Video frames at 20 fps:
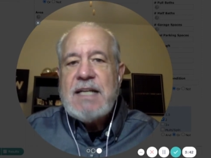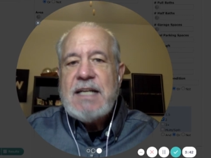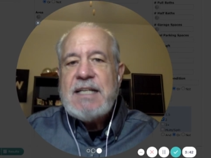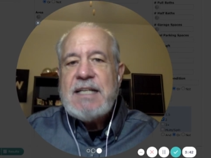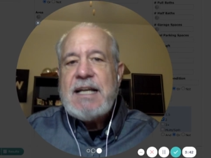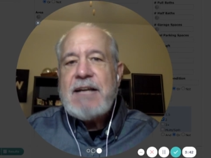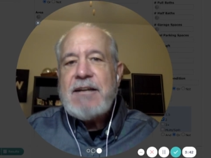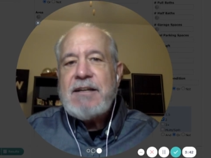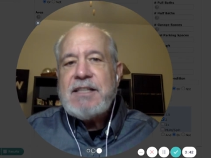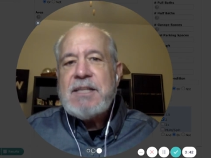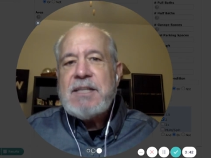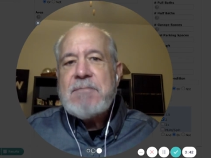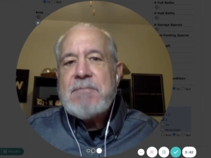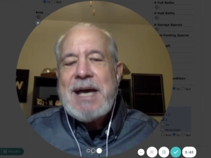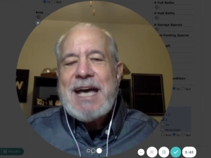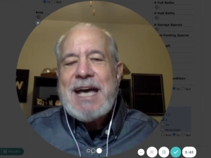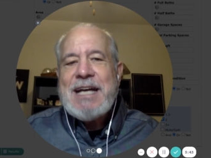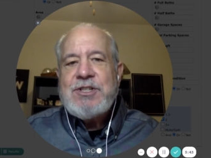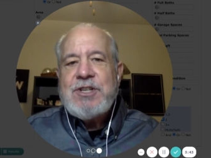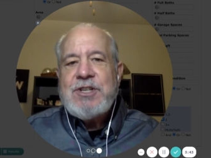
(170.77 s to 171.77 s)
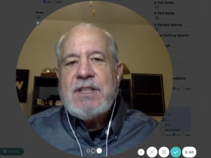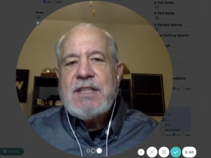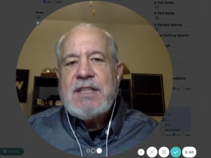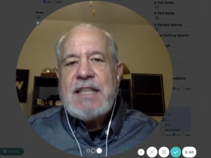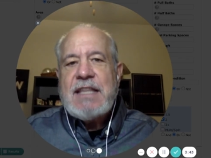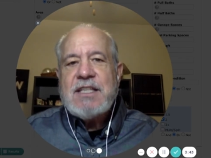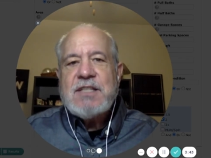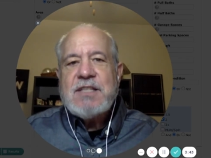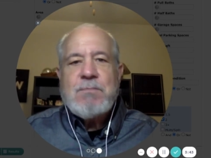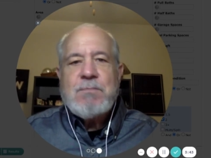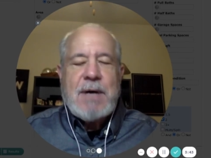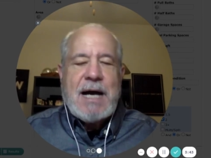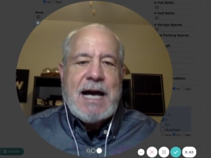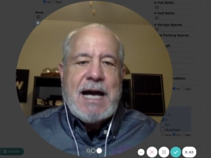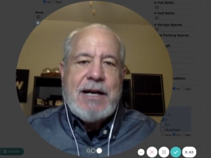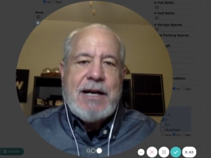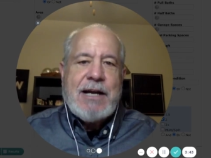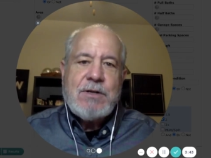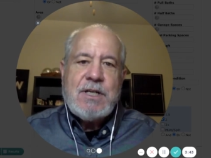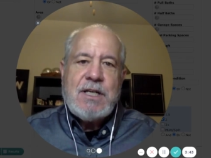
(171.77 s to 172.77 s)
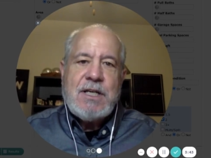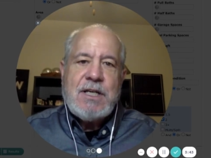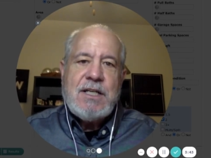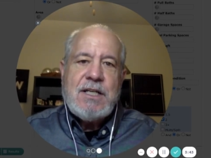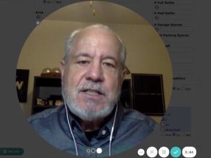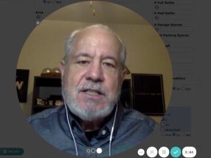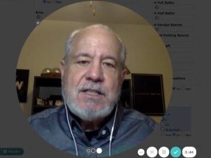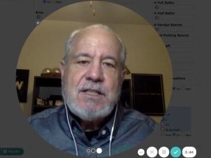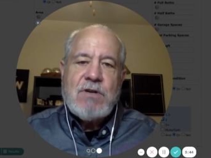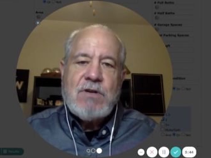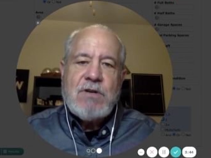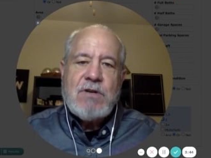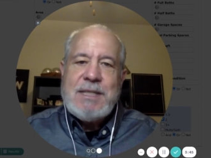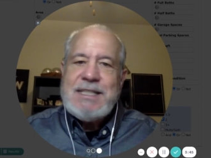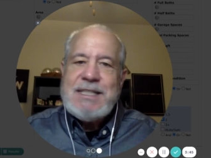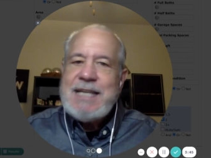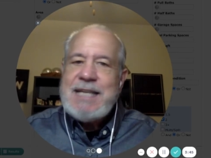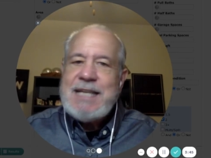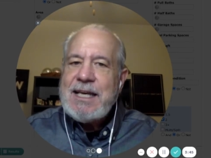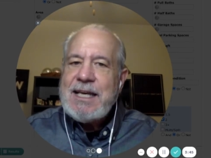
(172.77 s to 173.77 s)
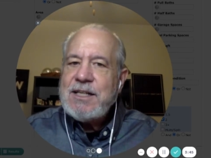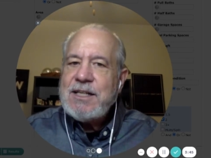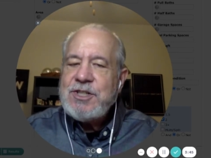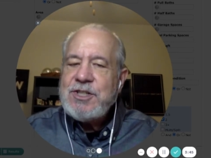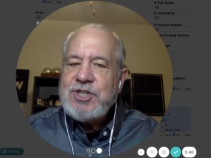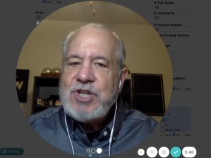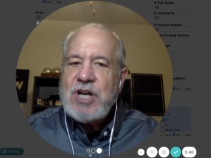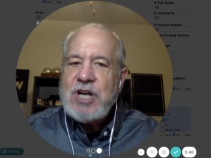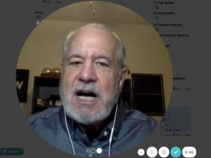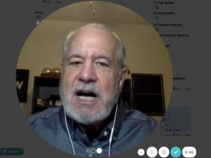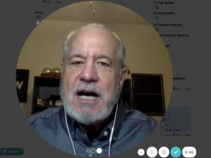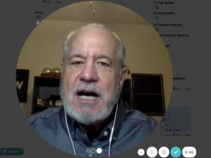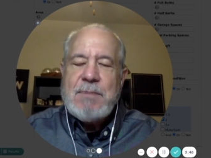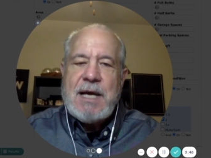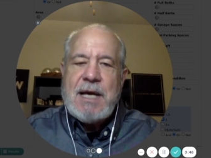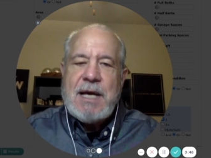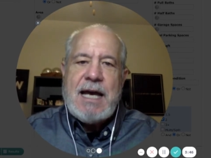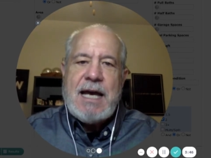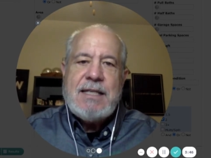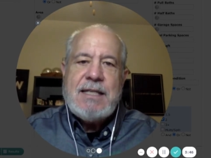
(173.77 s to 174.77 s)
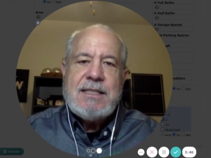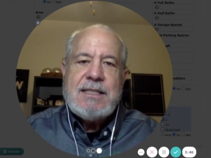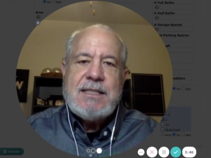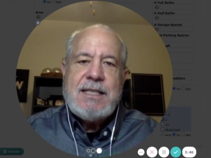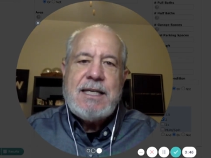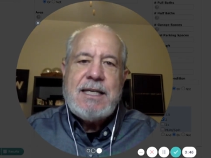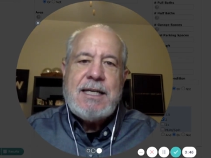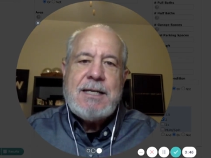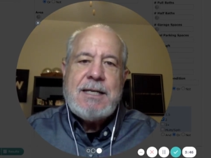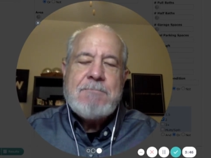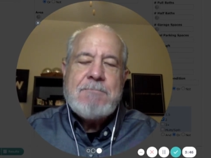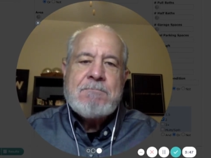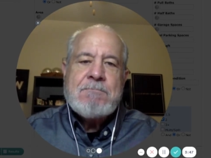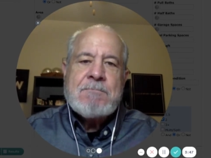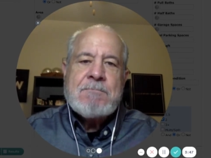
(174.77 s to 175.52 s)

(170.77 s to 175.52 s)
Now, let's imagine that this buyer is going to be taking a job at the